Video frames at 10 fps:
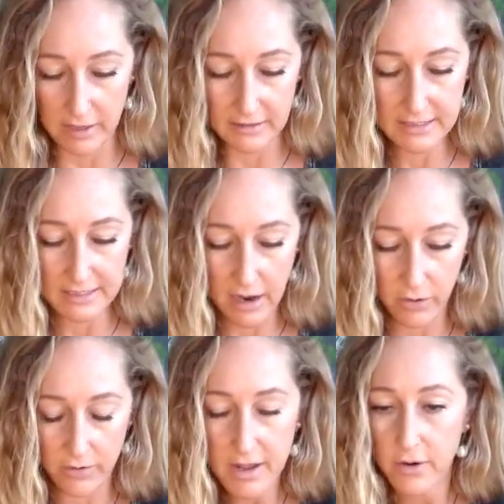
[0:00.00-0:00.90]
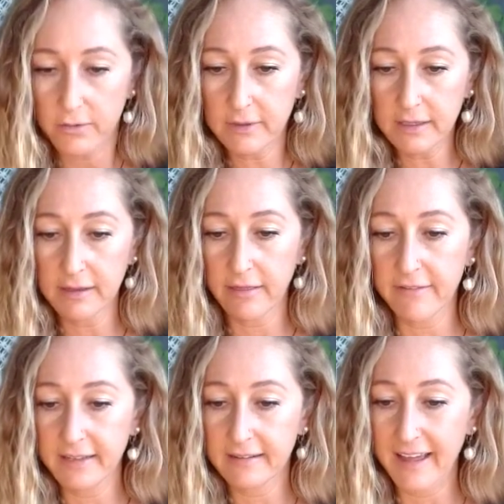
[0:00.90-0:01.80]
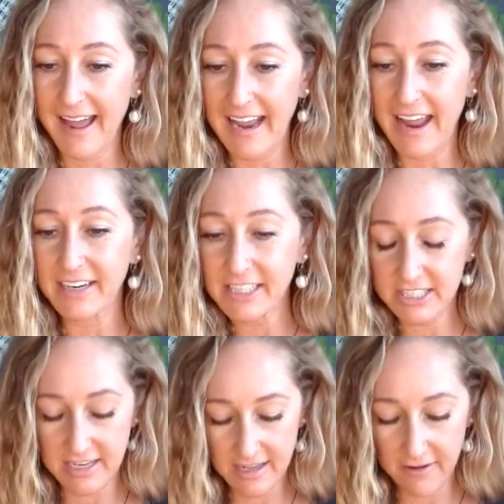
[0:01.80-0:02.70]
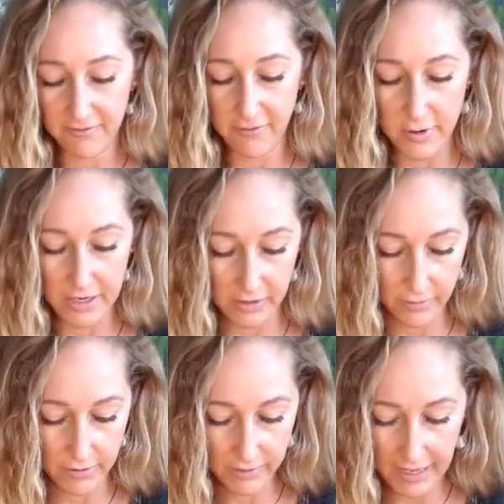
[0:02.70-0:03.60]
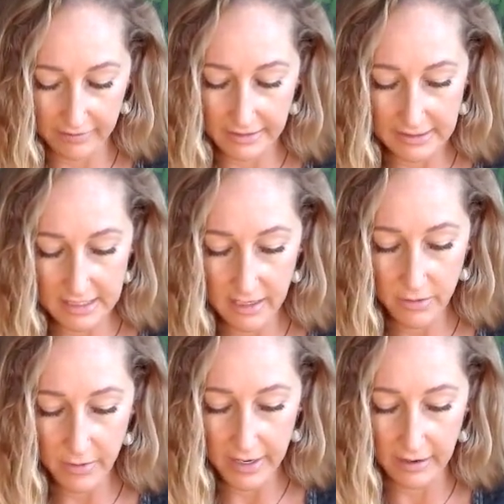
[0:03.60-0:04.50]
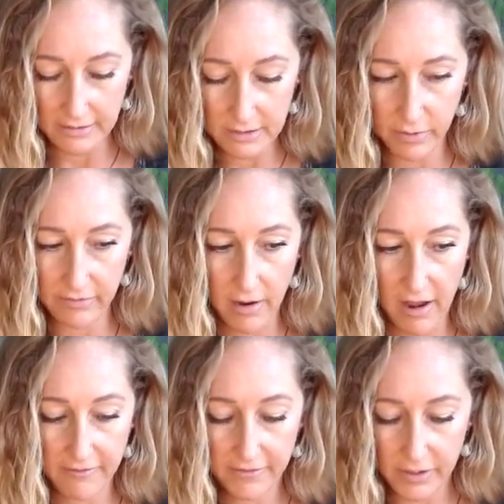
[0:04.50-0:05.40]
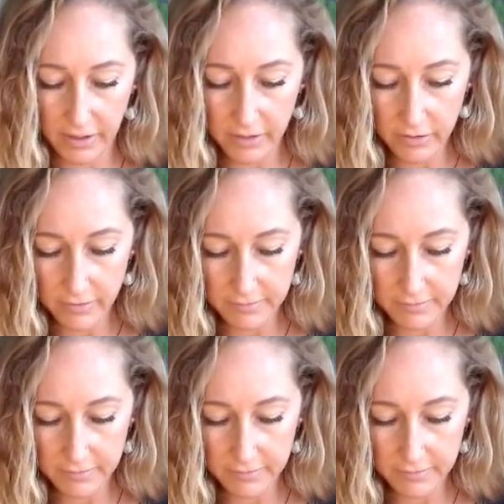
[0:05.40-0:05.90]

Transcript: So really loving that energy for you. Okay, let's see what else we've got for you.